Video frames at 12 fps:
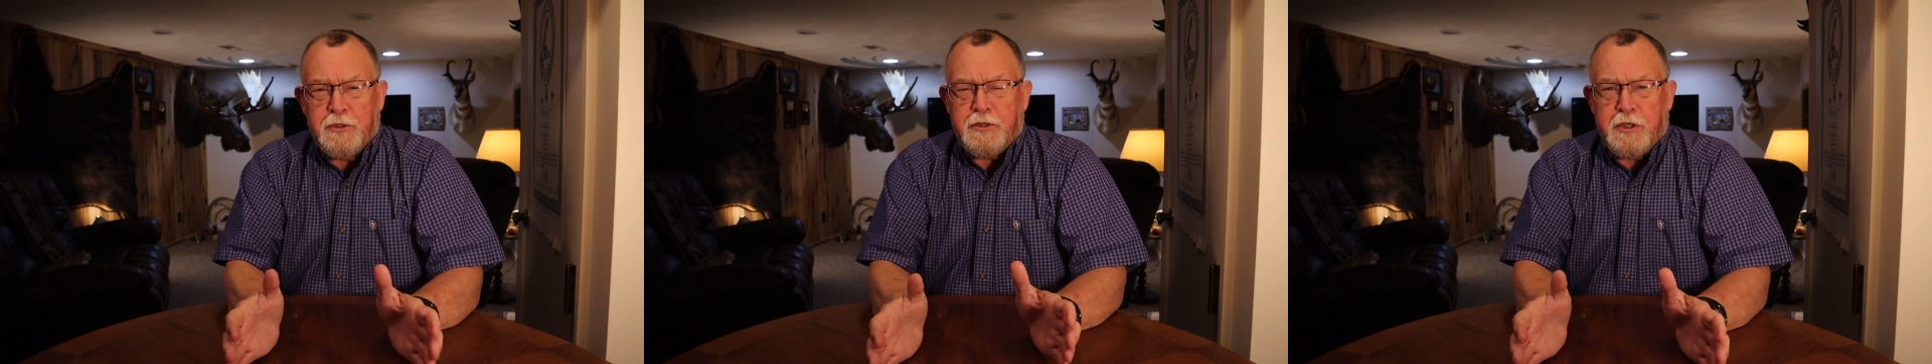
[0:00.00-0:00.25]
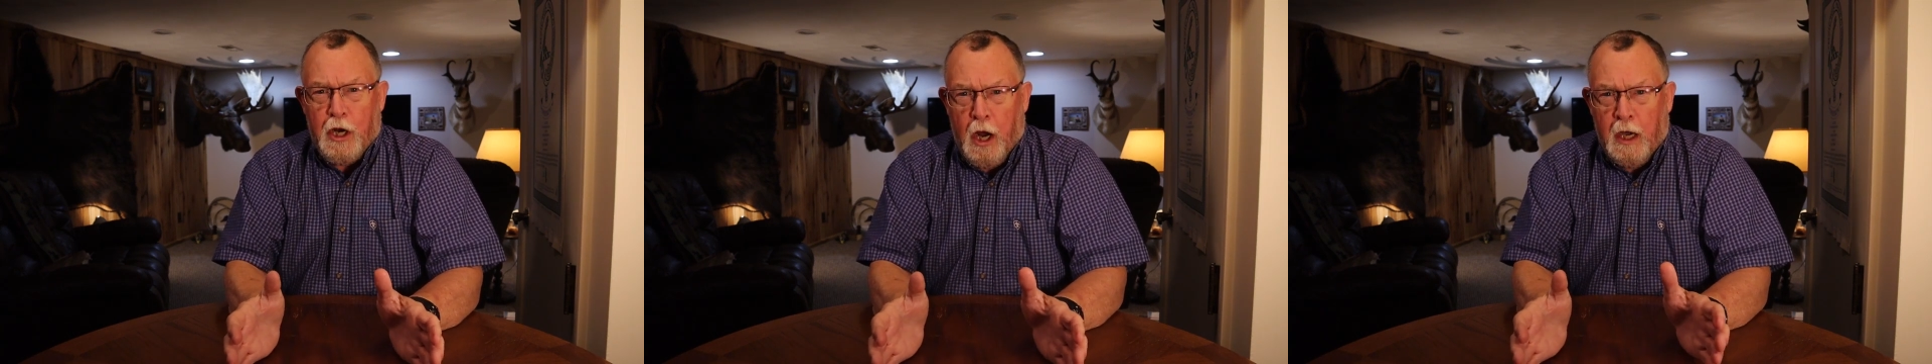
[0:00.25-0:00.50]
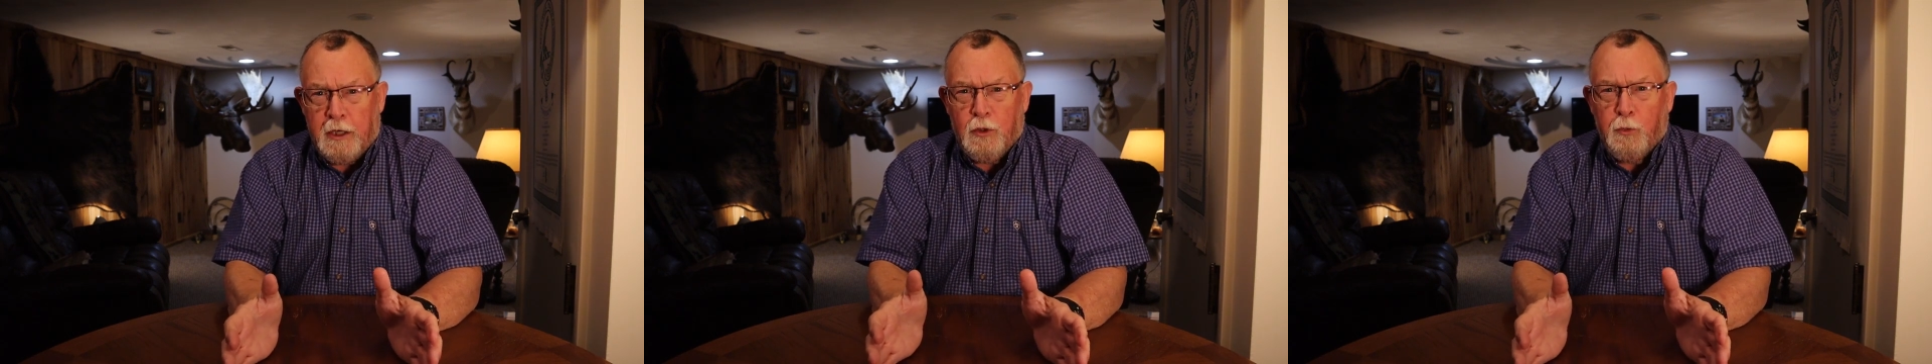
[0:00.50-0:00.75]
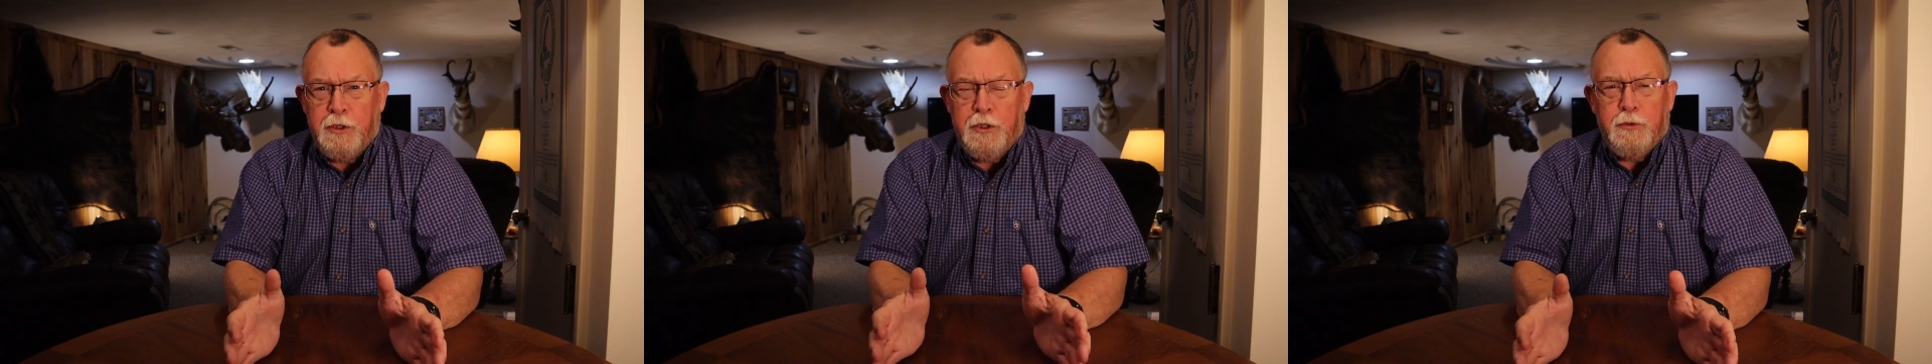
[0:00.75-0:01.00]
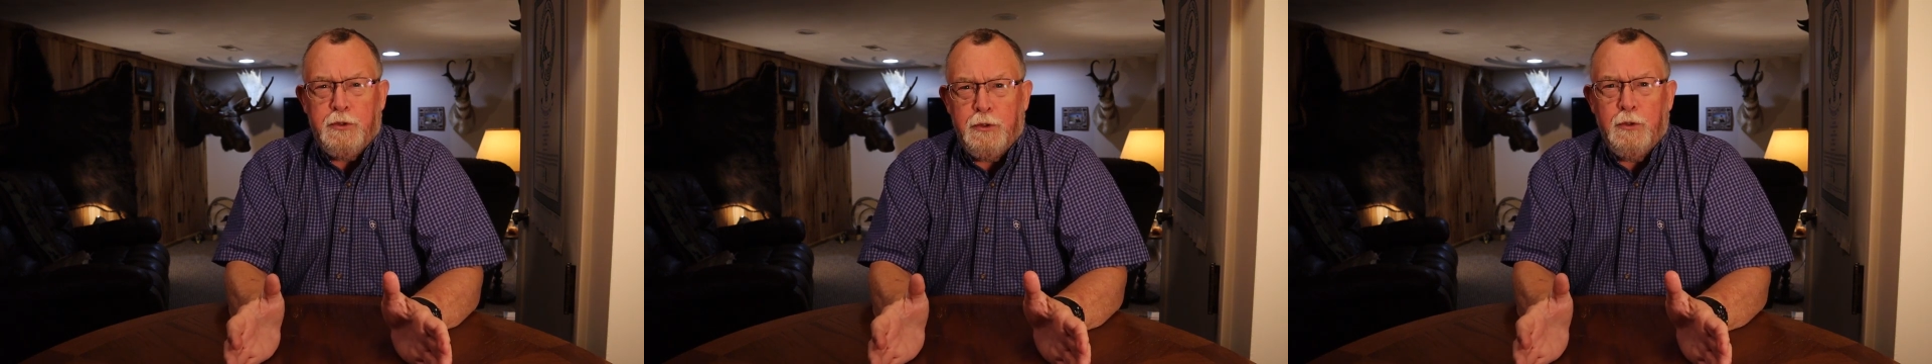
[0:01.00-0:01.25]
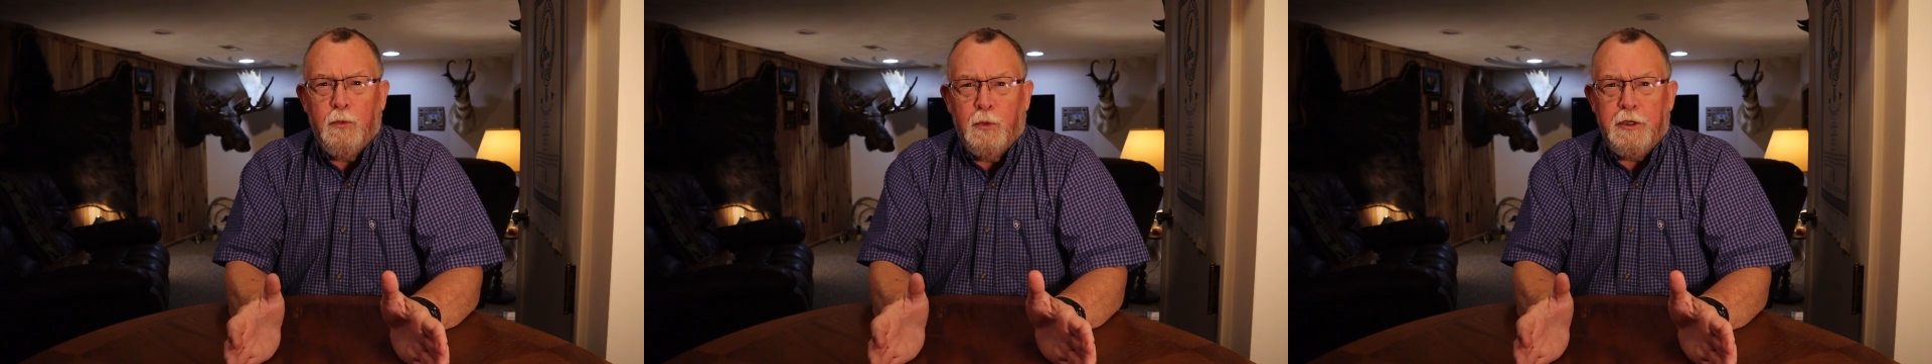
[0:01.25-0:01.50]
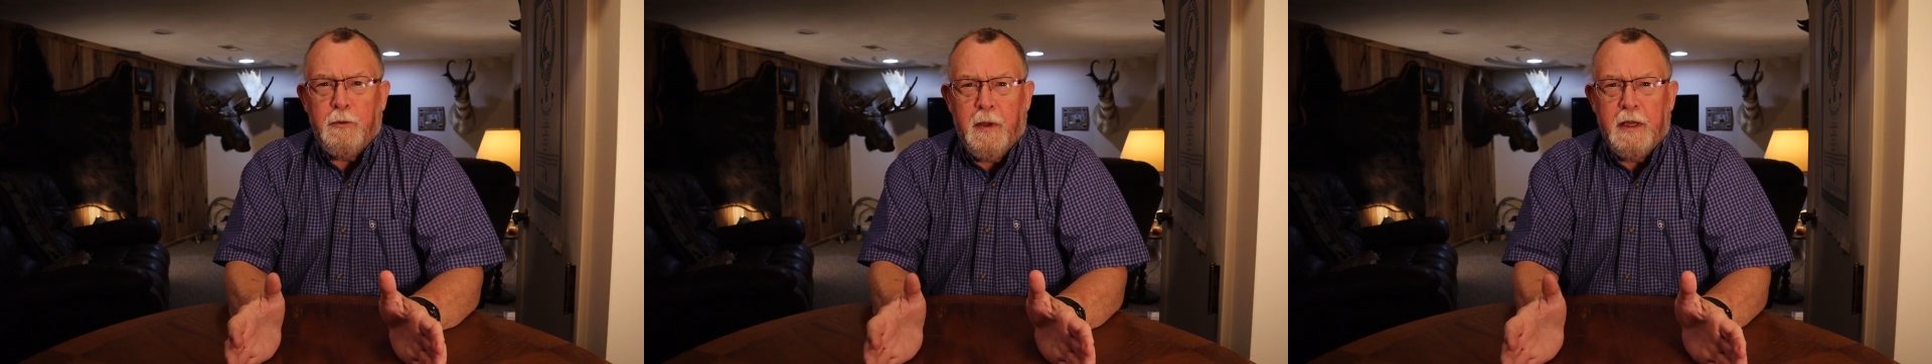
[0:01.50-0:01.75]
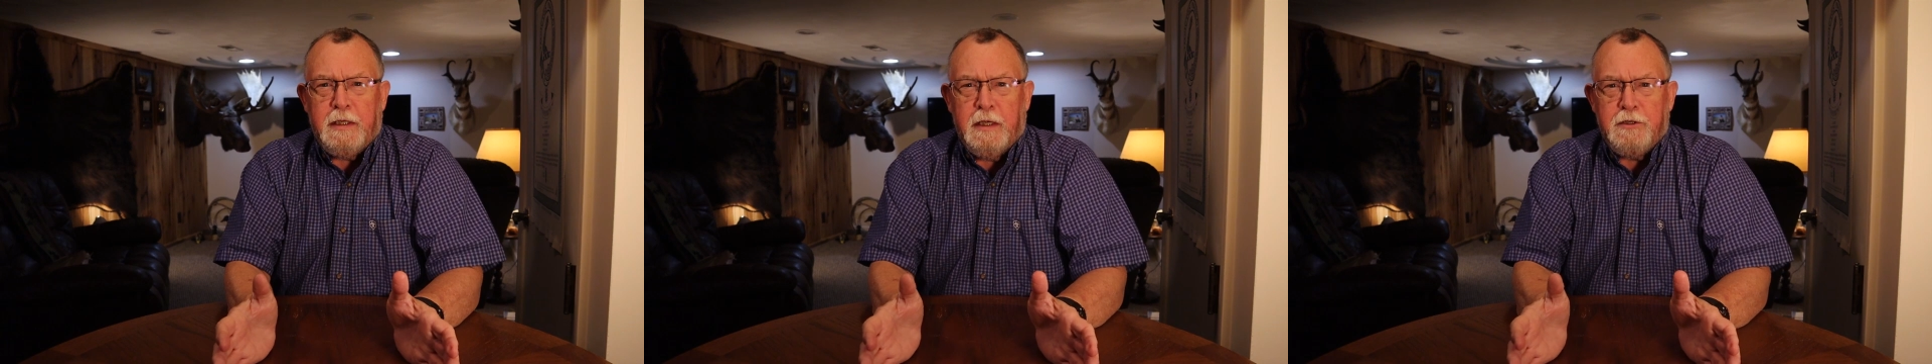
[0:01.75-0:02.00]
It's an honor when you do, when you
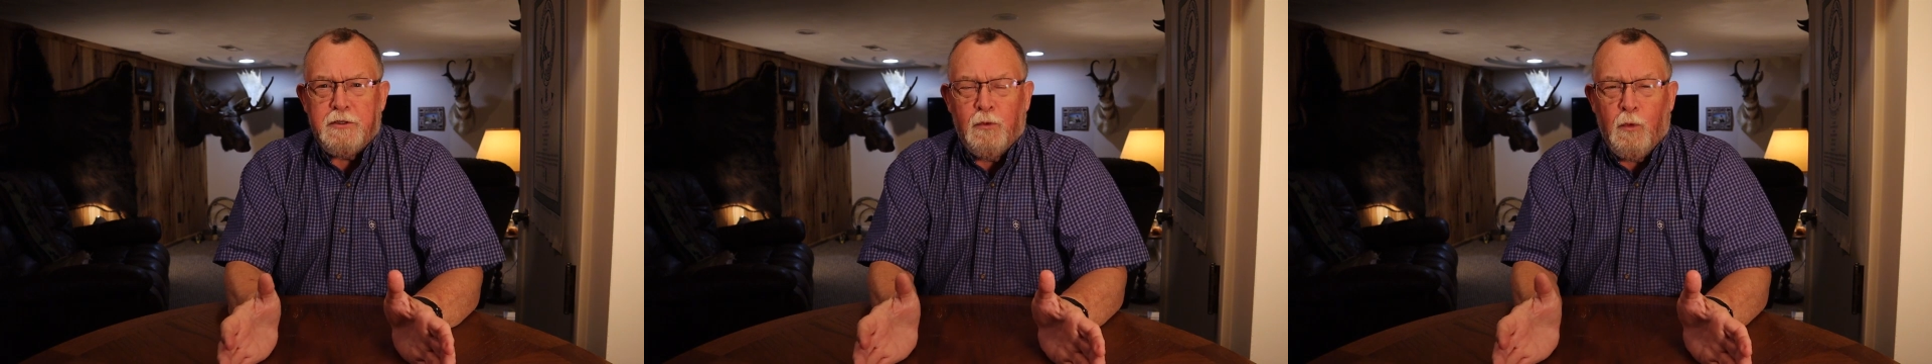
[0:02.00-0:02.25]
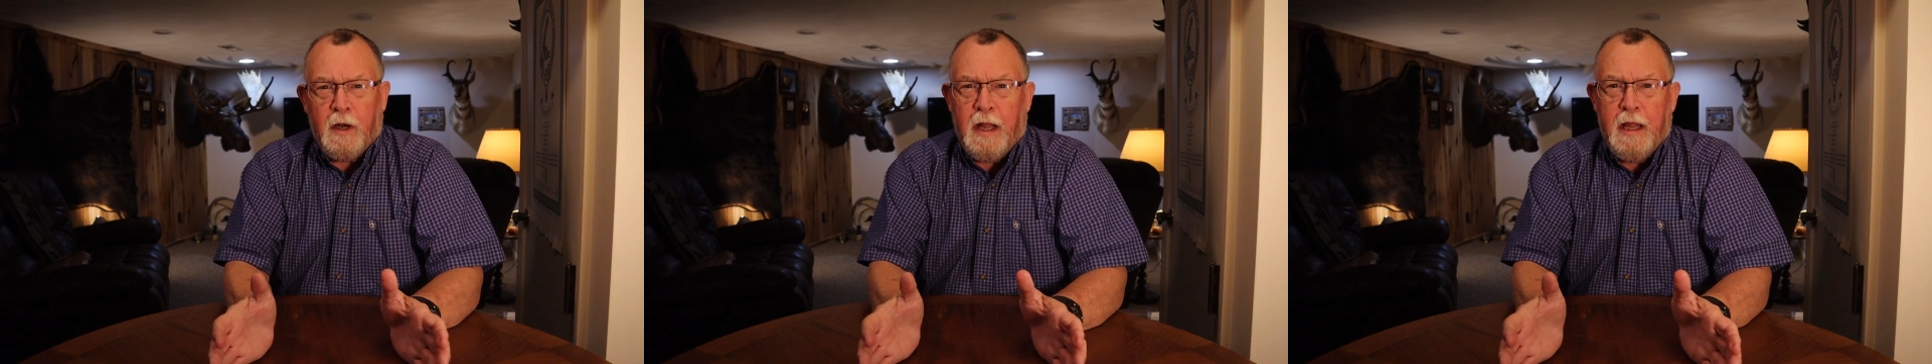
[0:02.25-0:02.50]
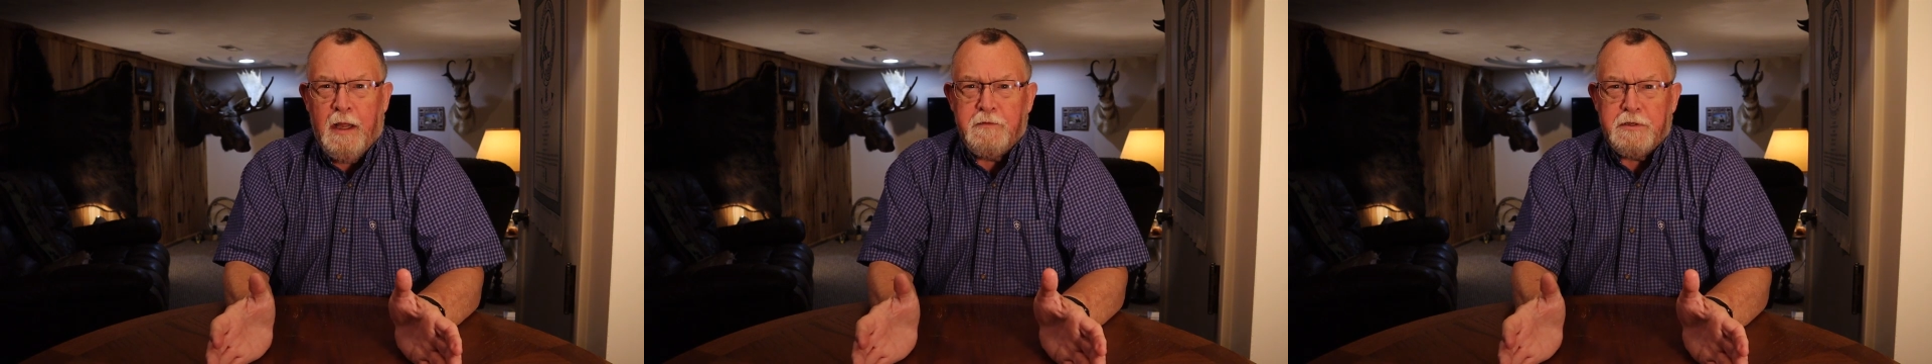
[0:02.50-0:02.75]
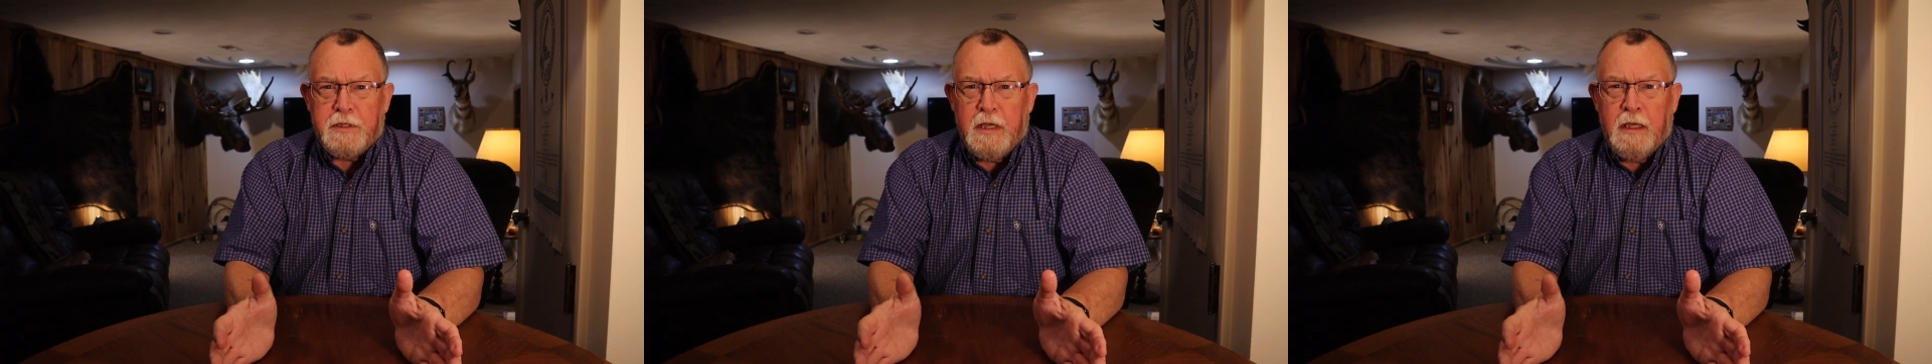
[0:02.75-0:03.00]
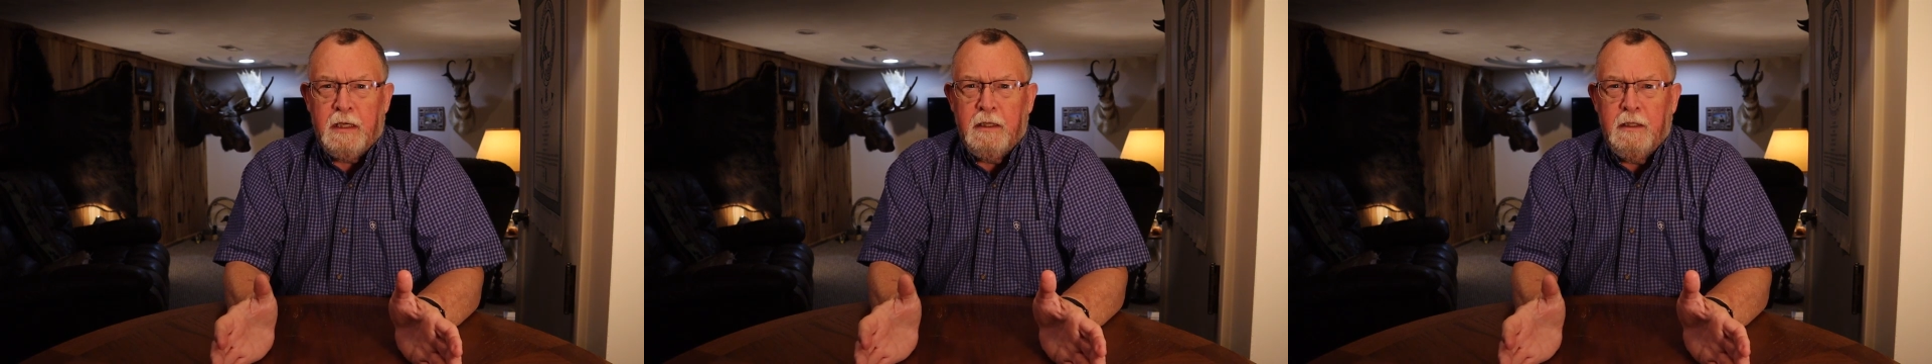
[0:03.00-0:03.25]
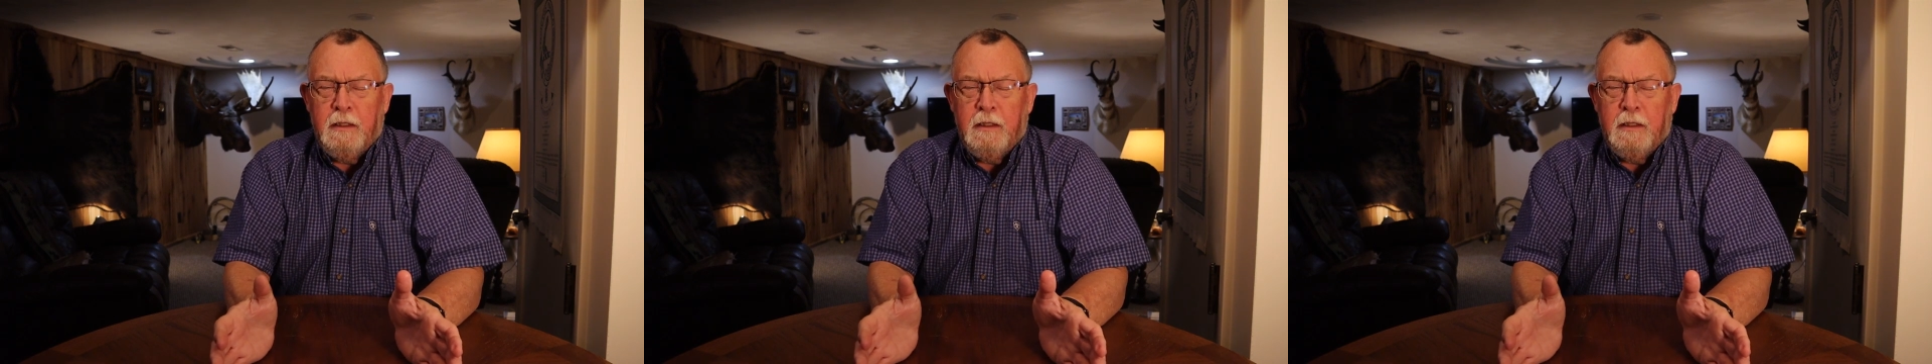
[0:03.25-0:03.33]
pay attention to what I have to say.